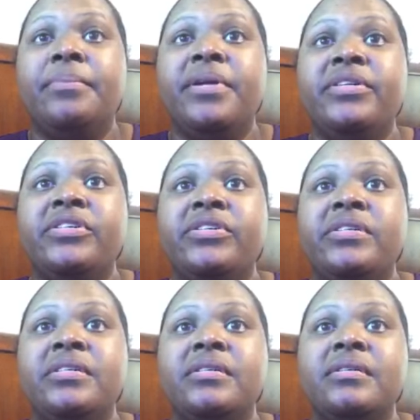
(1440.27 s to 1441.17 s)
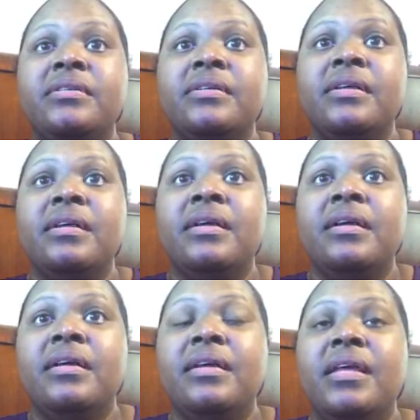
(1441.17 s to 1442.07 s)
pictures.
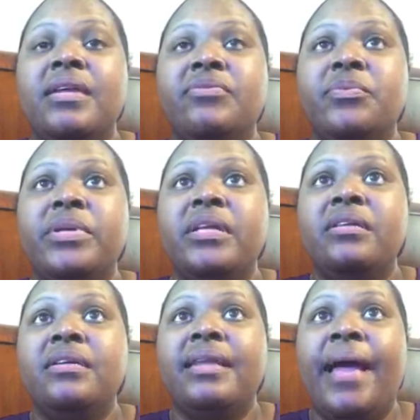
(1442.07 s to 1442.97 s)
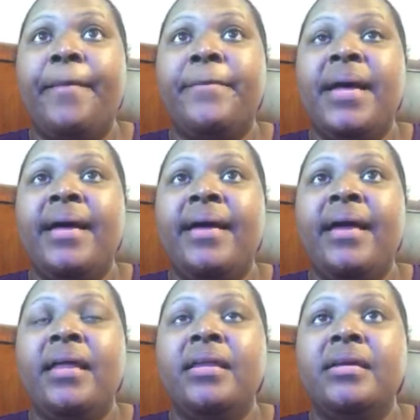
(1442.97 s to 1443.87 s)
None of them really look like
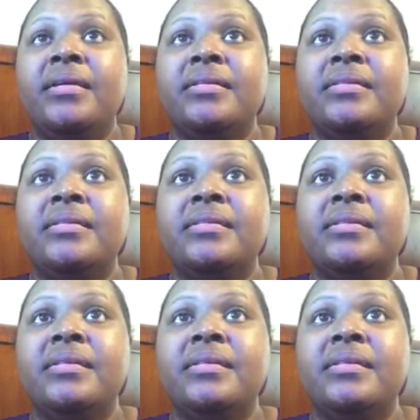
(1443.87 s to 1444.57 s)
mine because